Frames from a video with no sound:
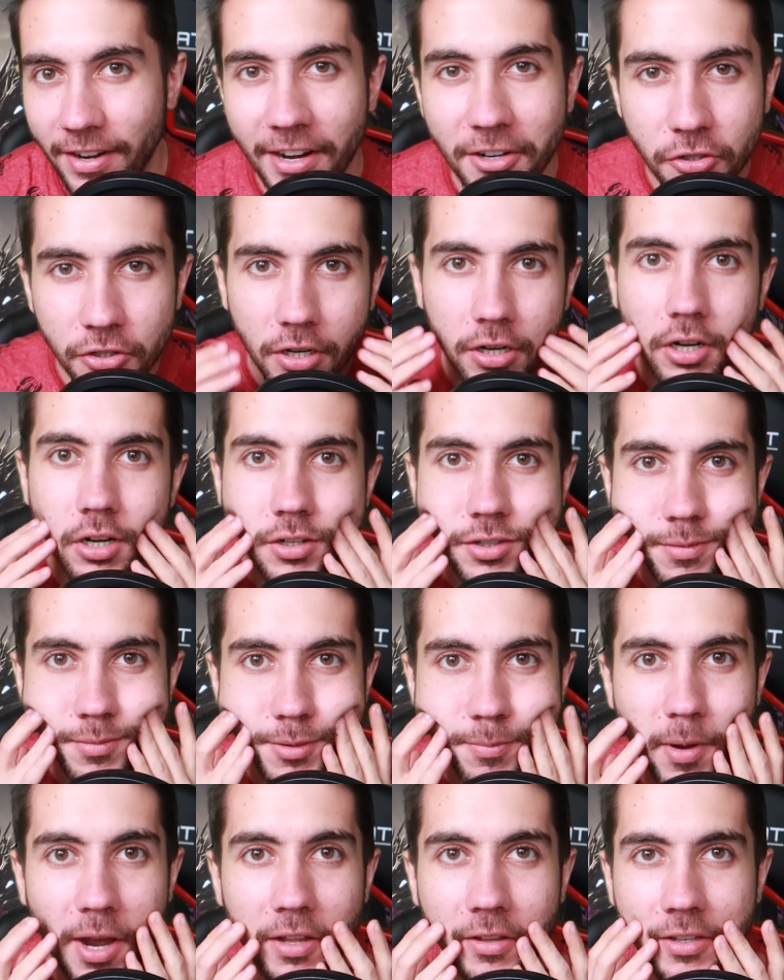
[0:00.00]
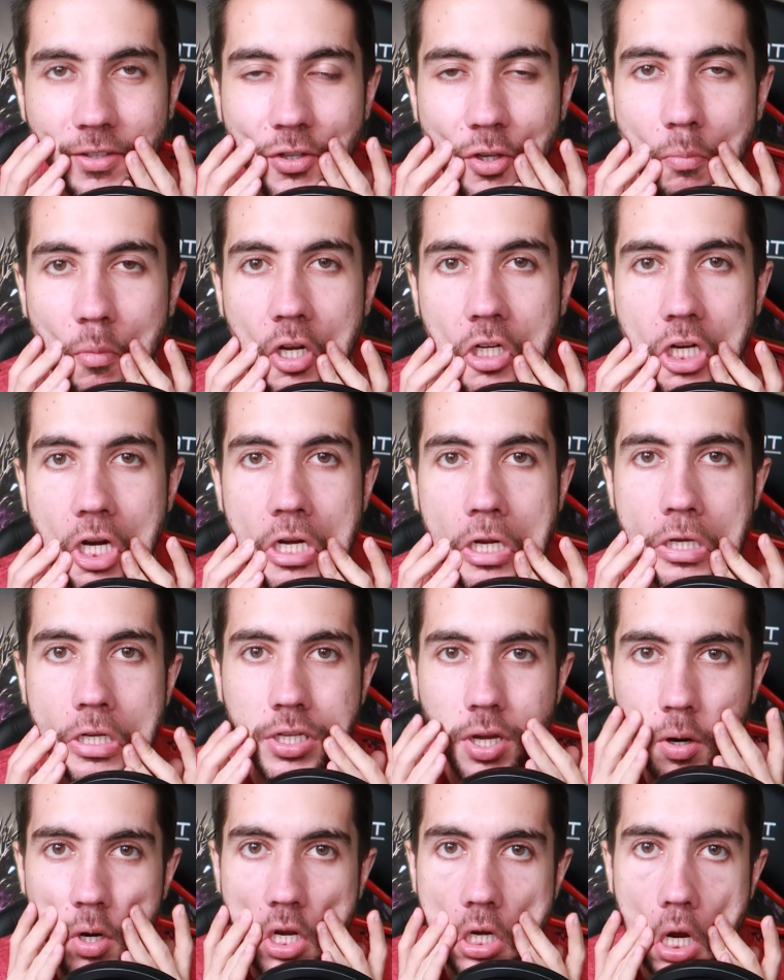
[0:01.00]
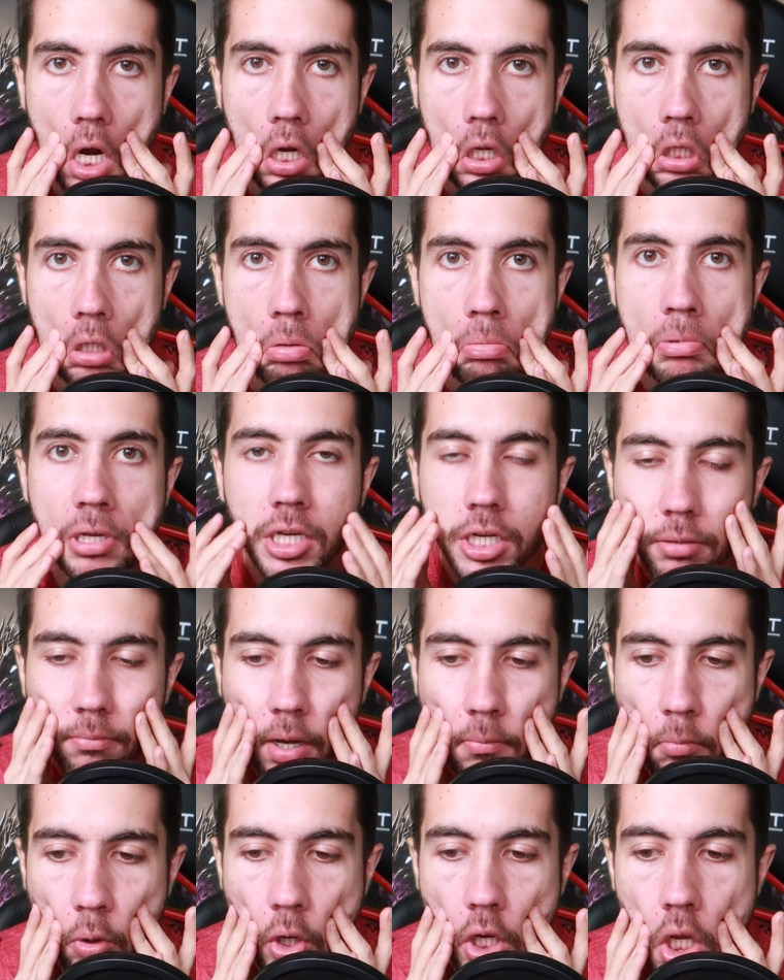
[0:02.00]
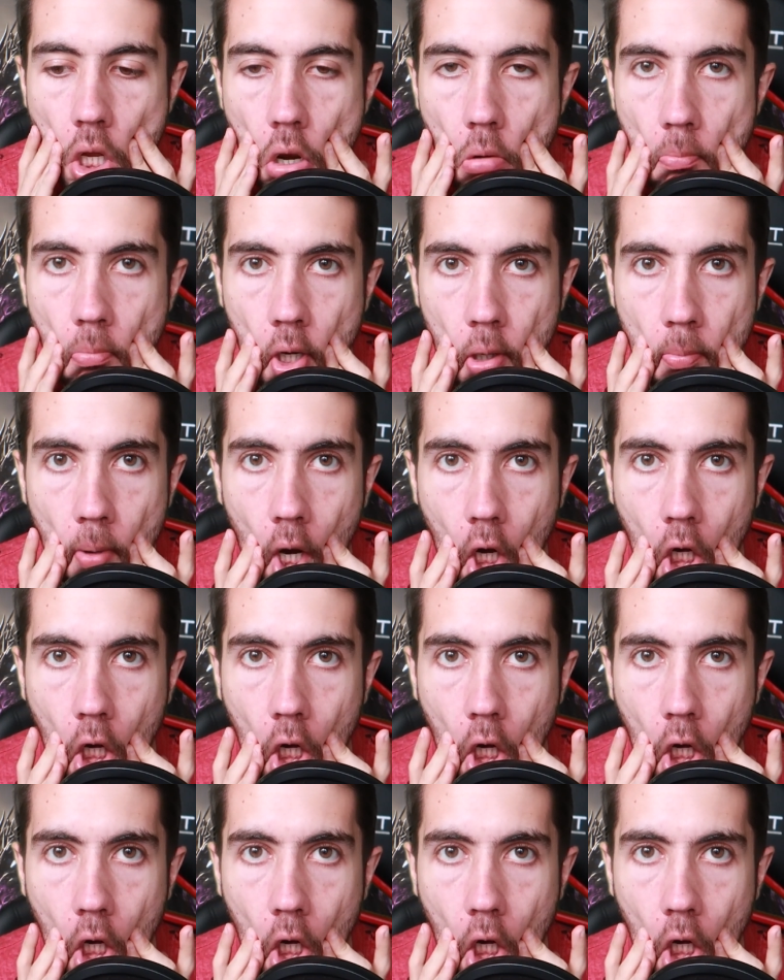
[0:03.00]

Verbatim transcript: It actually hurts I'm smiling so much. I need to tone it down a little bit. Come on, boy. Bring it